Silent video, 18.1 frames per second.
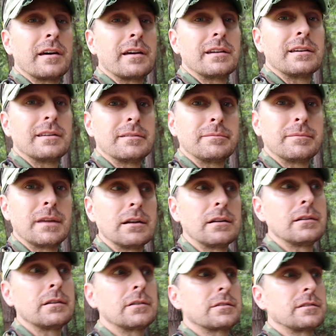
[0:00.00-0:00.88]
on it and
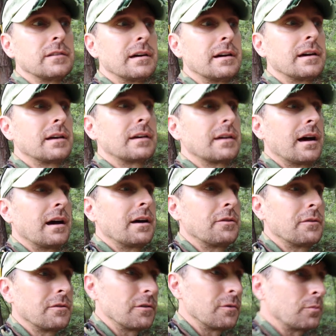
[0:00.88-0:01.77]
it looks like
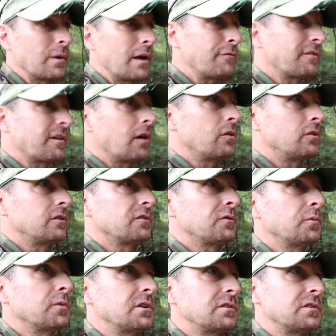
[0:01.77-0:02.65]
either the rev counter
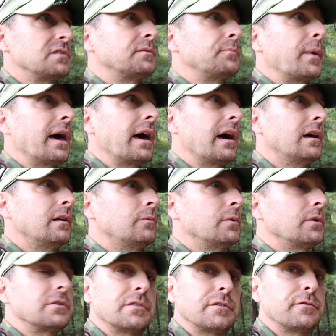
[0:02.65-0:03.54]
switch is bad,
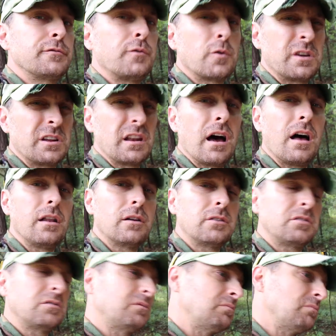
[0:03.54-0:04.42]
which is
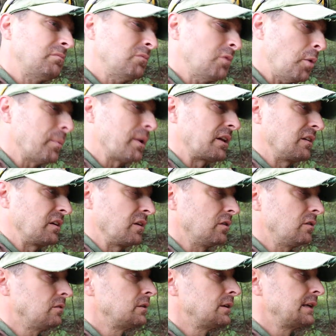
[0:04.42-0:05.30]
$40, no big
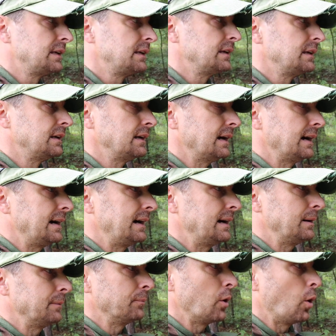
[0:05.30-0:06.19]
deal,
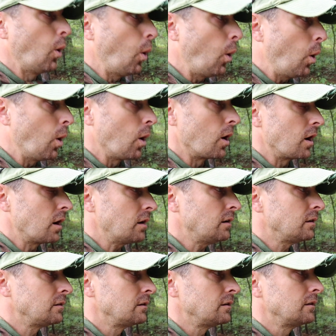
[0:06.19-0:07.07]
um,
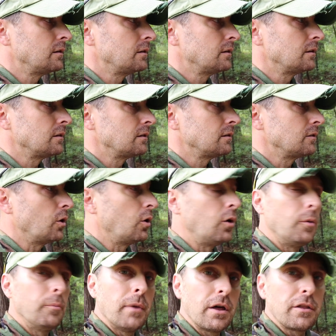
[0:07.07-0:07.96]
or the
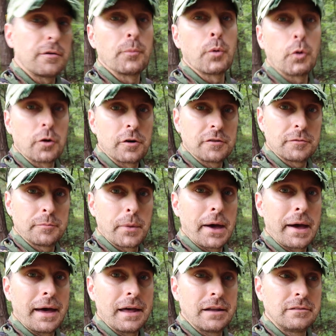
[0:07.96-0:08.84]
whole motherboard is
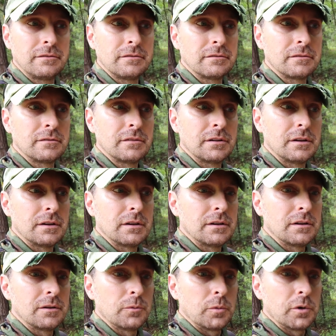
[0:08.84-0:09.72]
bad,
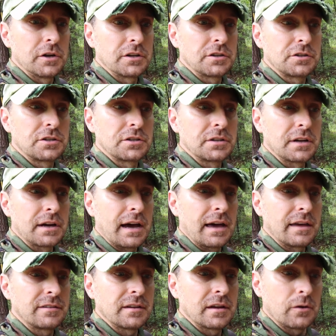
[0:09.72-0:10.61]
which
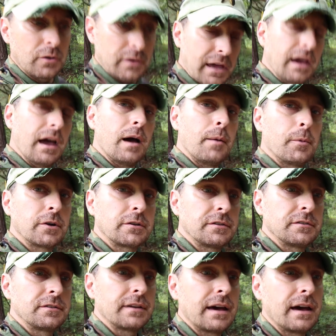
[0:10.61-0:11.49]
I said, okay, how
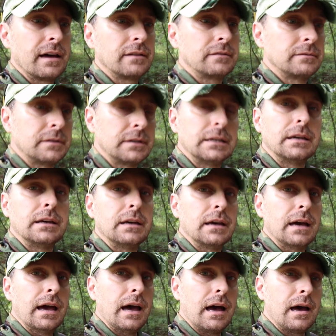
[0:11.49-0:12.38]
much is that?
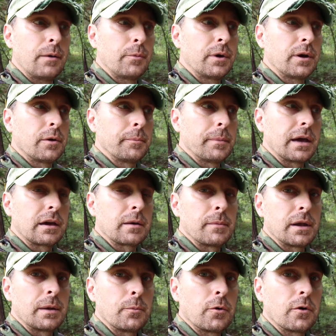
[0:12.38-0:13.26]
Uh, we don't make
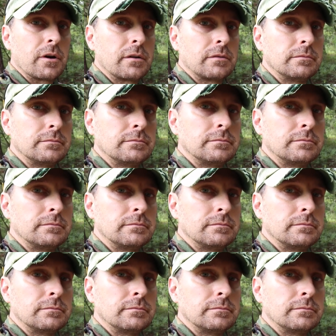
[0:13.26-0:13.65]
them anymore.